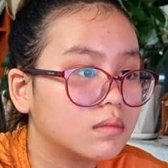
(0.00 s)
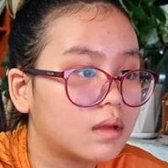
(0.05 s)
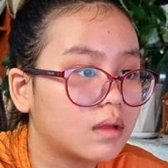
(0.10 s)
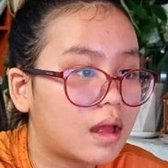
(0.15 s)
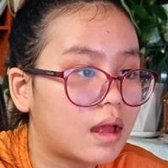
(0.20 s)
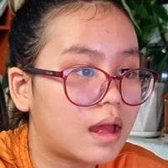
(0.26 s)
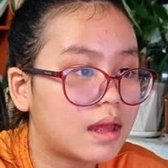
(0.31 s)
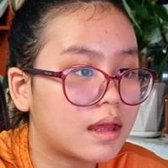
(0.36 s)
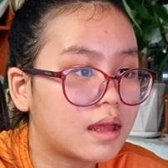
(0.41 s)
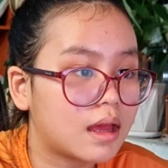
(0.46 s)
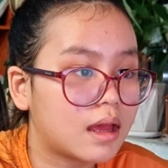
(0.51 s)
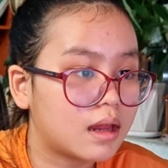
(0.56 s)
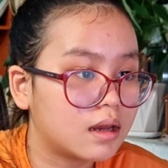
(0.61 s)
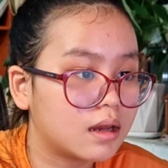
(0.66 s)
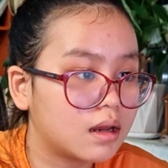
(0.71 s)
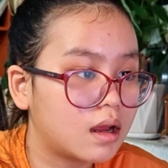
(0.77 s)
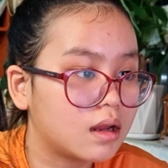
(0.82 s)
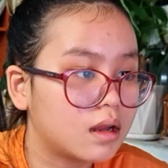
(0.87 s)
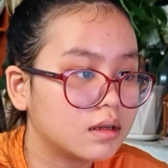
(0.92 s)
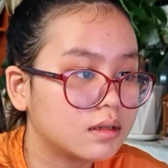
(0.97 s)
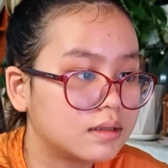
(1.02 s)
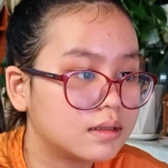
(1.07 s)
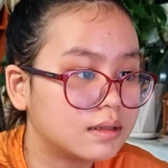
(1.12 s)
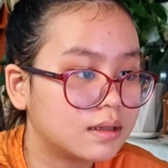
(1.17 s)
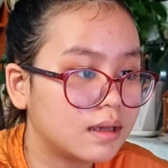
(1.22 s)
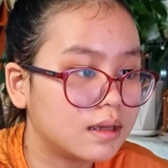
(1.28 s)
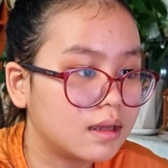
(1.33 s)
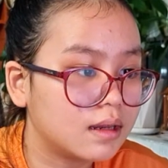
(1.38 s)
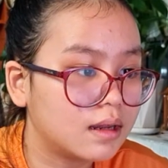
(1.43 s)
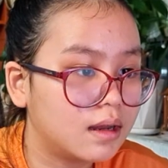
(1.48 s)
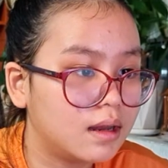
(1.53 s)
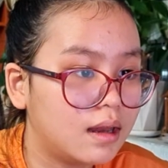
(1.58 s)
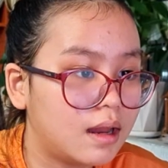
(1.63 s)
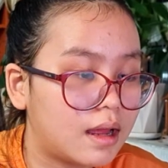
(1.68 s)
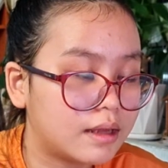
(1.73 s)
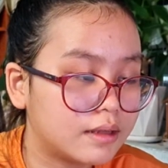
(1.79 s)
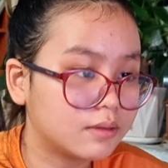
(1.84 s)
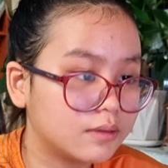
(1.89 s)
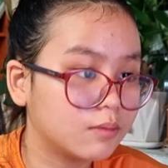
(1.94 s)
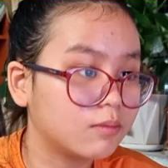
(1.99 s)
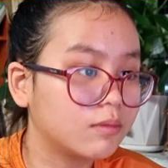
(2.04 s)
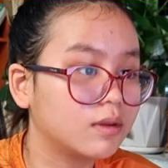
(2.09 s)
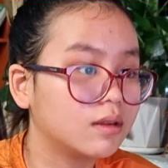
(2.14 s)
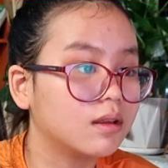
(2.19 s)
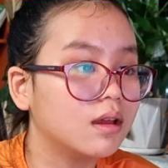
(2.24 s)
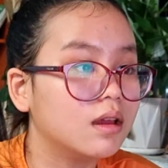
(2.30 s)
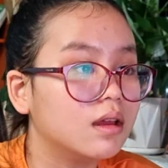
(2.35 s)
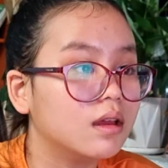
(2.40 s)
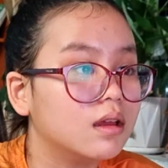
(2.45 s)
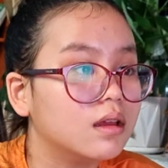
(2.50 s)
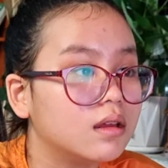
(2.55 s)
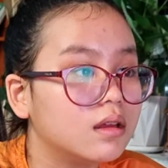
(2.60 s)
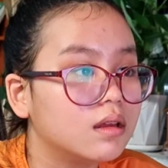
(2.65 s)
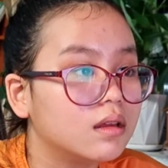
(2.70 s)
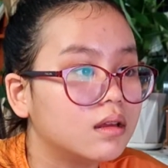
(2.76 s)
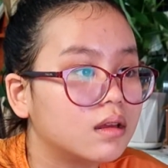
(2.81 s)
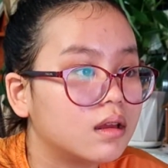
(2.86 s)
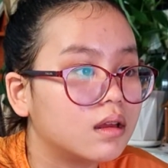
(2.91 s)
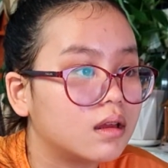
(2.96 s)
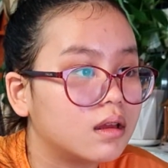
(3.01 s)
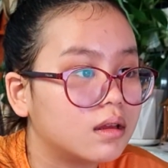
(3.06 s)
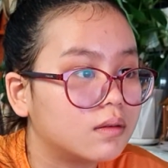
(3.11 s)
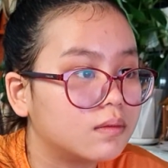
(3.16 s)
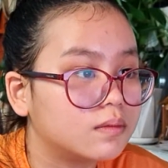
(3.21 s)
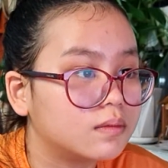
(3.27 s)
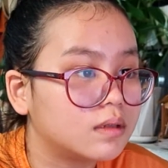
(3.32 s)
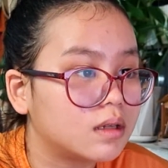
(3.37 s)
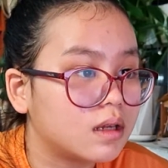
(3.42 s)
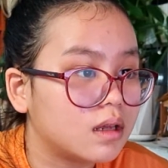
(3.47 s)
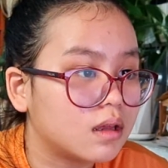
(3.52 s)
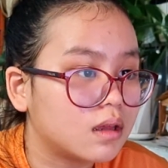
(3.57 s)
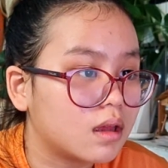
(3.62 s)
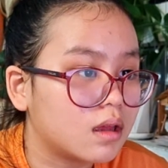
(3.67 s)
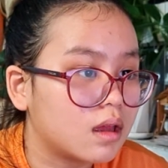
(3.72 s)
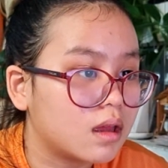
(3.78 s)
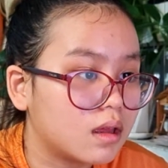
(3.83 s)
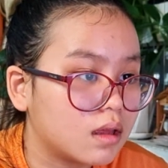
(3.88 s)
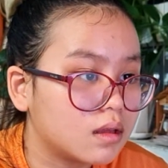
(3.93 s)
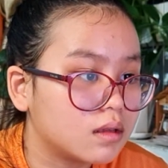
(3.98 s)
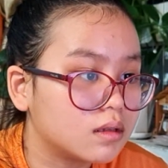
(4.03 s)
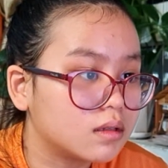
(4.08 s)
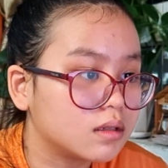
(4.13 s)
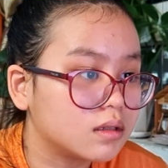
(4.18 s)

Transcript: I cannot see the last one. FJAGIBEC.